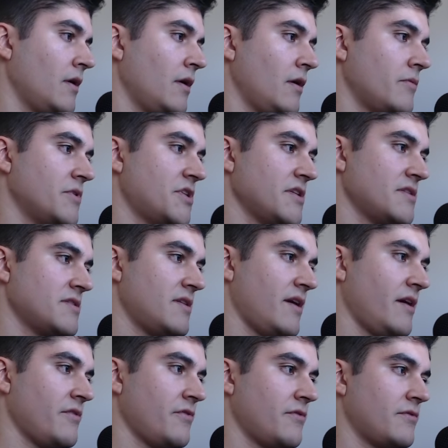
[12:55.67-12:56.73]
which is
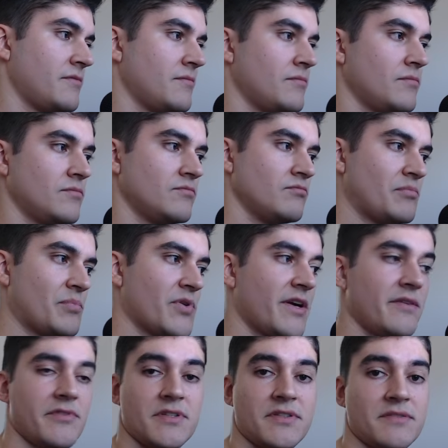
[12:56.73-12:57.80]
def
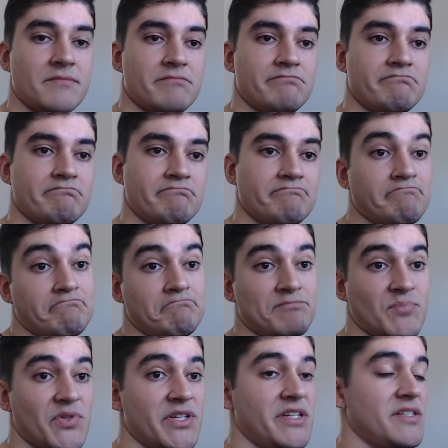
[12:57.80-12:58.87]
private.
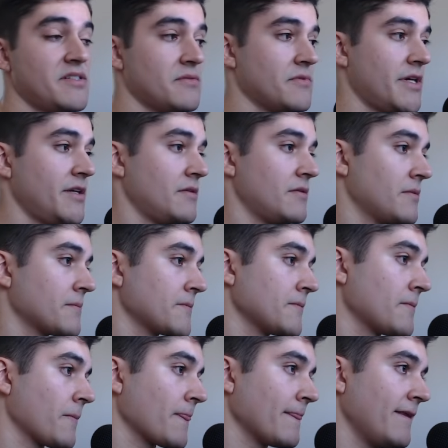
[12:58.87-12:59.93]
Pretty easy, right?
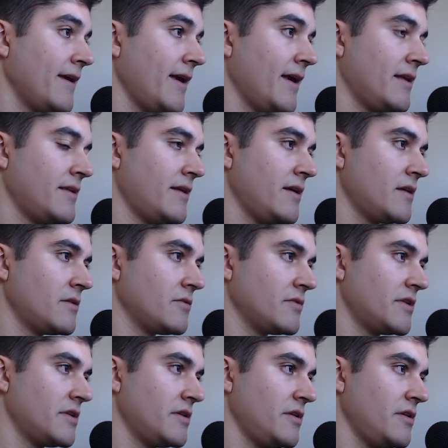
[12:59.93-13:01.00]
And then on
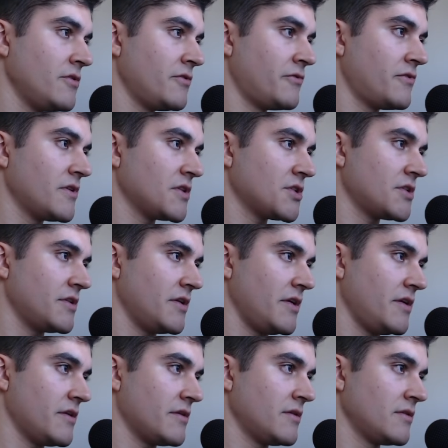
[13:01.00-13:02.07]
the new function
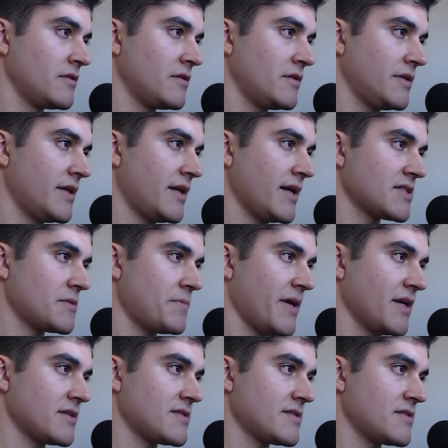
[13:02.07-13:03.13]
here that
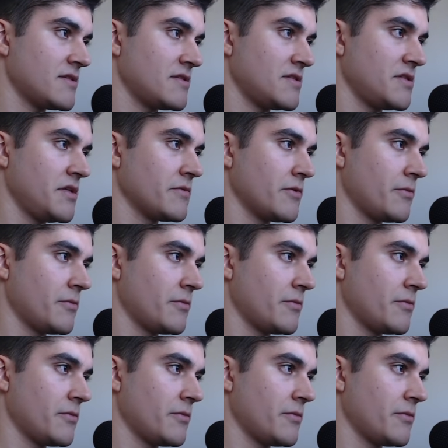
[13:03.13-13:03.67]
expects 0